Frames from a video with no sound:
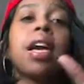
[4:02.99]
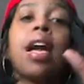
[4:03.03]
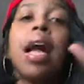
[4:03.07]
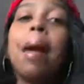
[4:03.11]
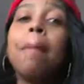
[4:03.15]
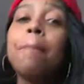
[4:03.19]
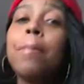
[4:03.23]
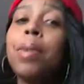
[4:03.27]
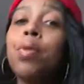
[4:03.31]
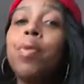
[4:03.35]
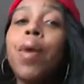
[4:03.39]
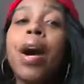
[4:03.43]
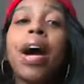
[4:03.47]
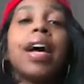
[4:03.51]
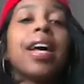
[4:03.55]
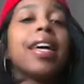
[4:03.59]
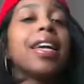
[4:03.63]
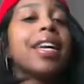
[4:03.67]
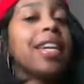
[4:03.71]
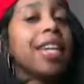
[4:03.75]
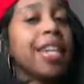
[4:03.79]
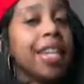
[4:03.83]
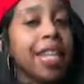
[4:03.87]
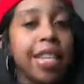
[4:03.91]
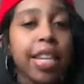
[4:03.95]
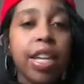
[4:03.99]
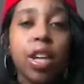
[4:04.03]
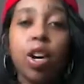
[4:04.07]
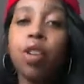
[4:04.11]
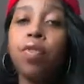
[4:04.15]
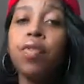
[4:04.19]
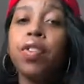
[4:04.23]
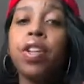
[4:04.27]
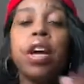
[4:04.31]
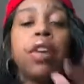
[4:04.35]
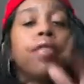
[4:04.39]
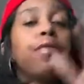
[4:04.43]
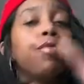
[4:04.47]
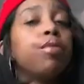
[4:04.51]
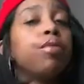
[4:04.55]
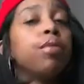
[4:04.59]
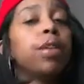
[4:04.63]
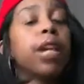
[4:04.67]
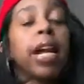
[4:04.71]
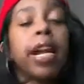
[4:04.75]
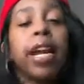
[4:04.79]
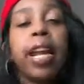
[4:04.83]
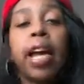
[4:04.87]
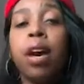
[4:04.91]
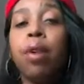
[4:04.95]
But while Andy over there fool
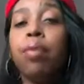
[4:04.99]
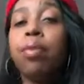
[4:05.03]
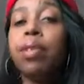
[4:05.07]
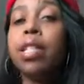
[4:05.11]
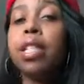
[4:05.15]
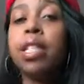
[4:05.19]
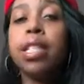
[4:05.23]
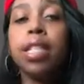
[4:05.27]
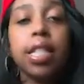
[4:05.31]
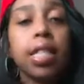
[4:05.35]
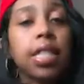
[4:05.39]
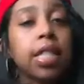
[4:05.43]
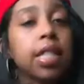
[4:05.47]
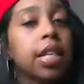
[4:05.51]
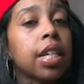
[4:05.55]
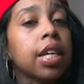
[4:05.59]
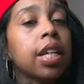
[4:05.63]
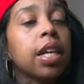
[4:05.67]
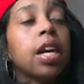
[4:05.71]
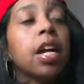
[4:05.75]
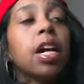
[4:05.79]
out loud with the sister,